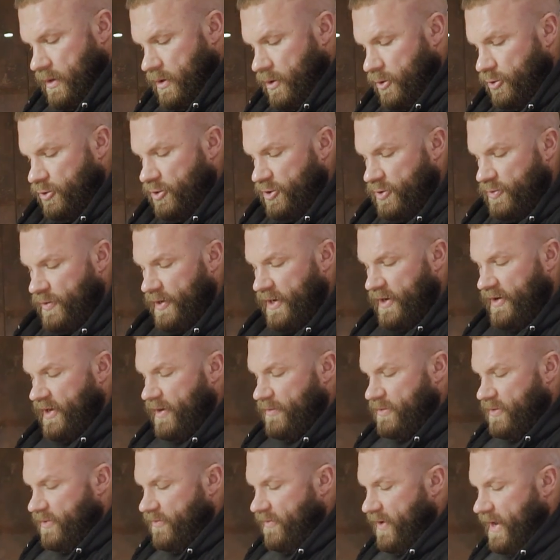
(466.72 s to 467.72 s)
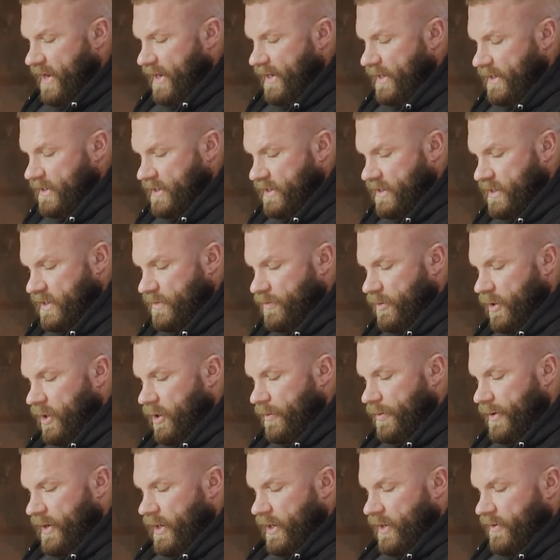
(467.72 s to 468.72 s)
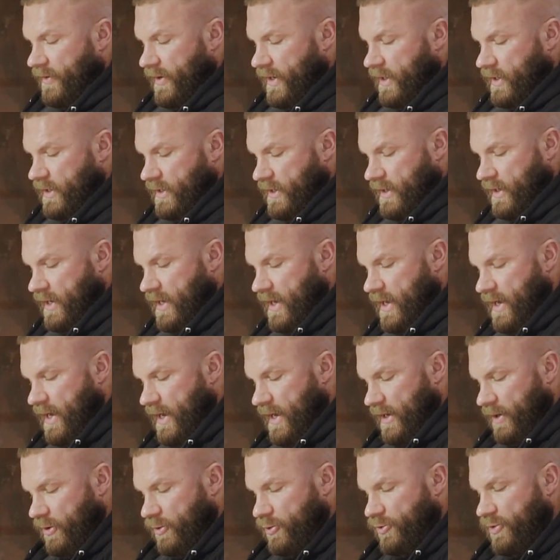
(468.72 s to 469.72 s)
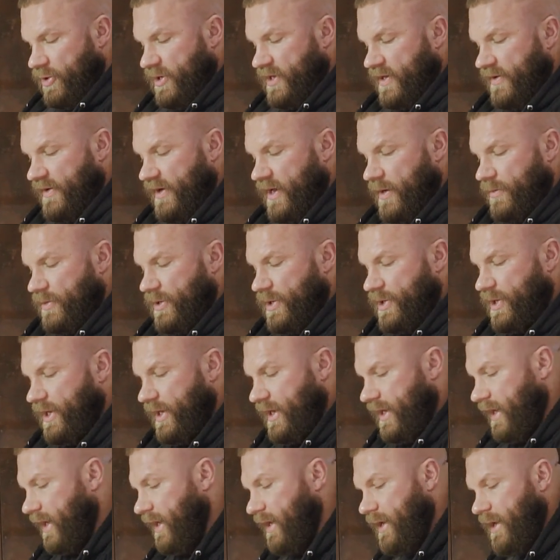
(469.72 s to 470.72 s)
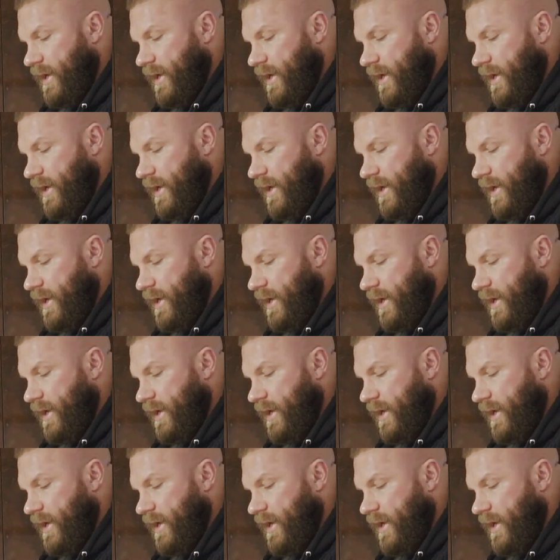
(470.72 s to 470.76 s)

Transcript: 120 grams of rice, there's a small bit of greens in there, and 170 grams of chicken.